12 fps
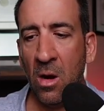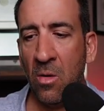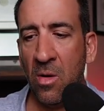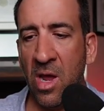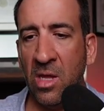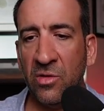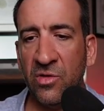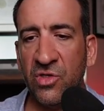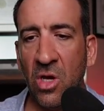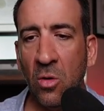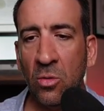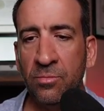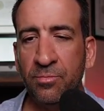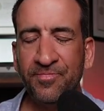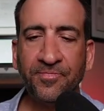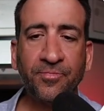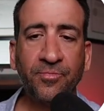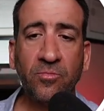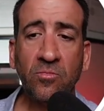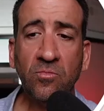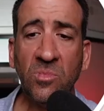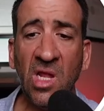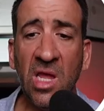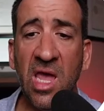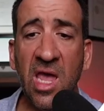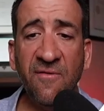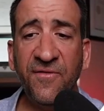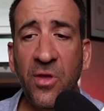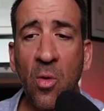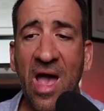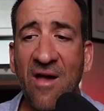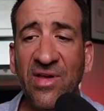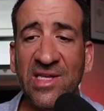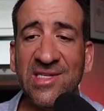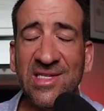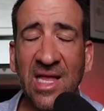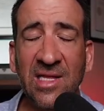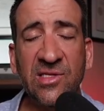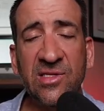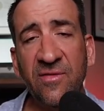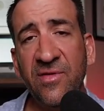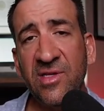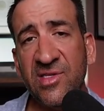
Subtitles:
All right. So if you have extensive